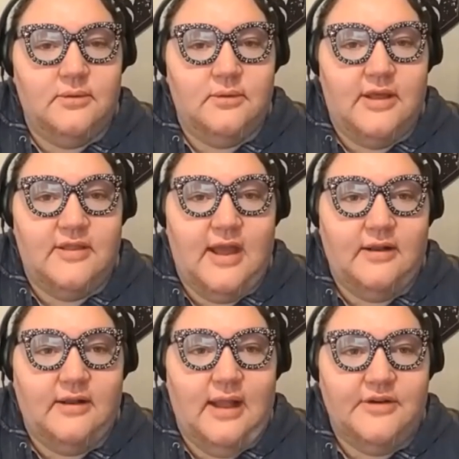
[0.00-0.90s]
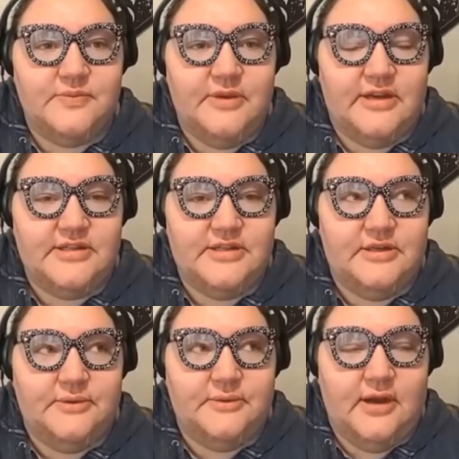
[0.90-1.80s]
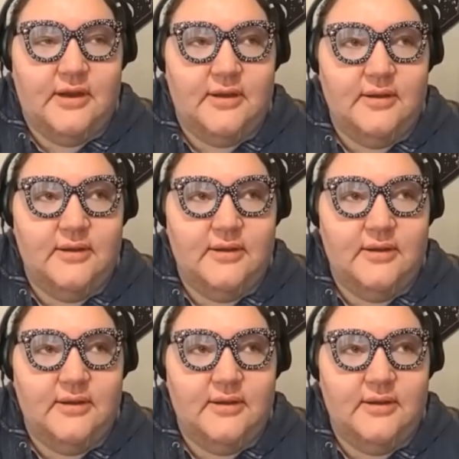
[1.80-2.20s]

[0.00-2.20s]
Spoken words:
And that allows me to,